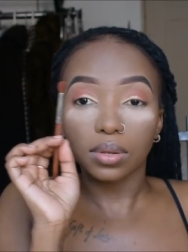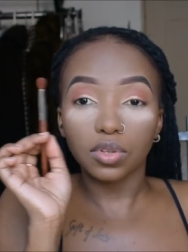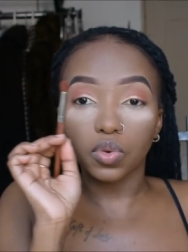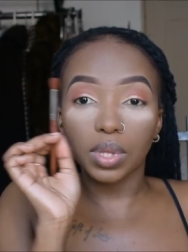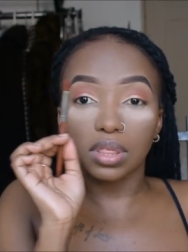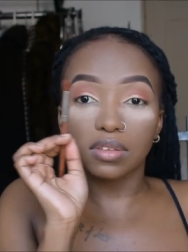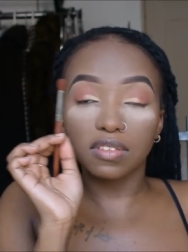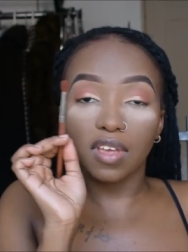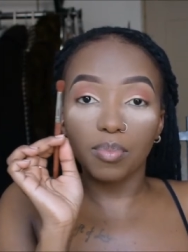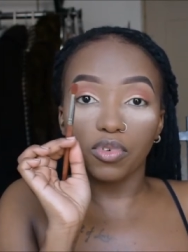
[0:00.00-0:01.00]
doing this
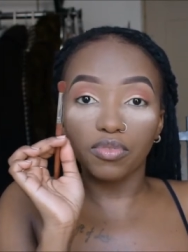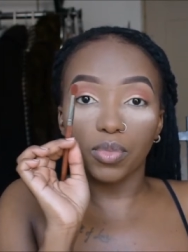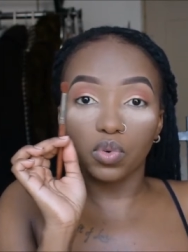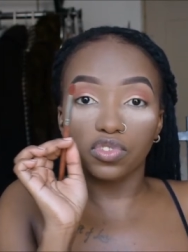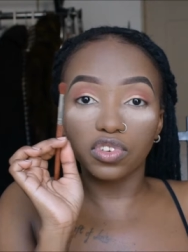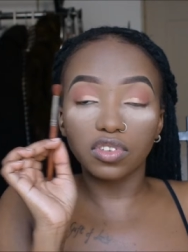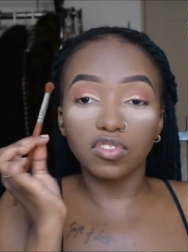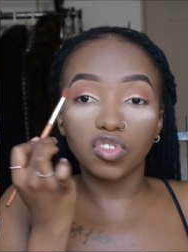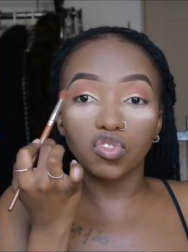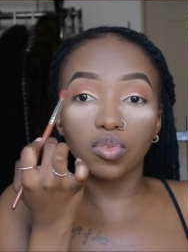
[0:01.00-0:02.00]
type of motion
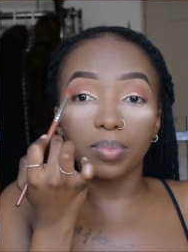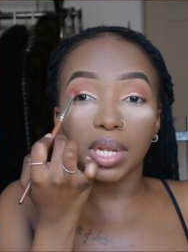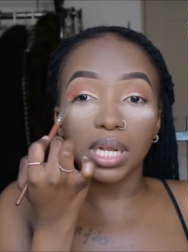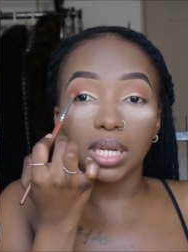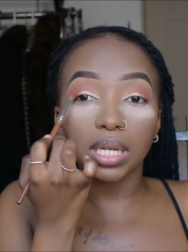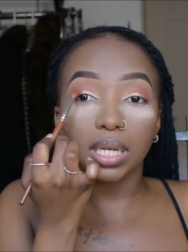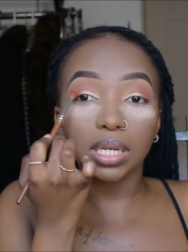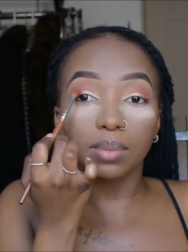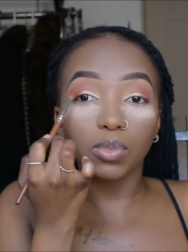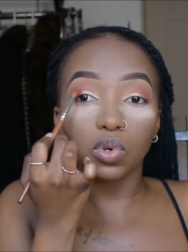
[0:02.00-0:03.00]
just to blend it
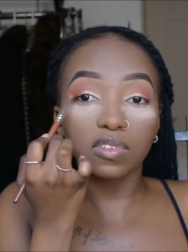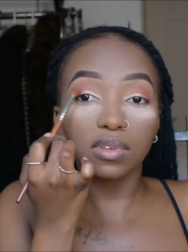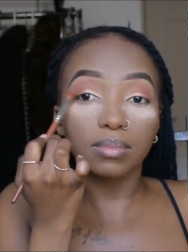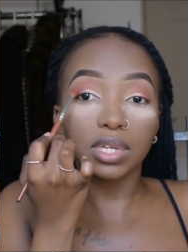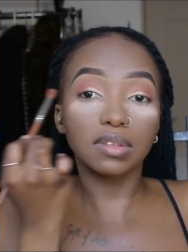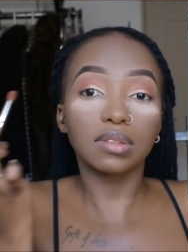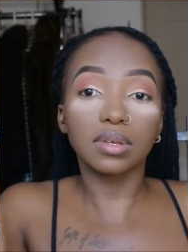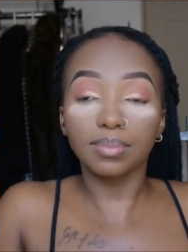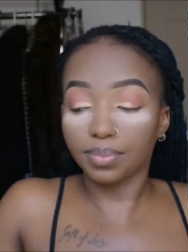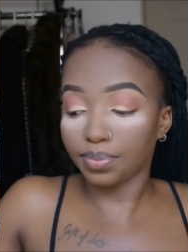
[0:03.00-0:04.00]
in more seamlessly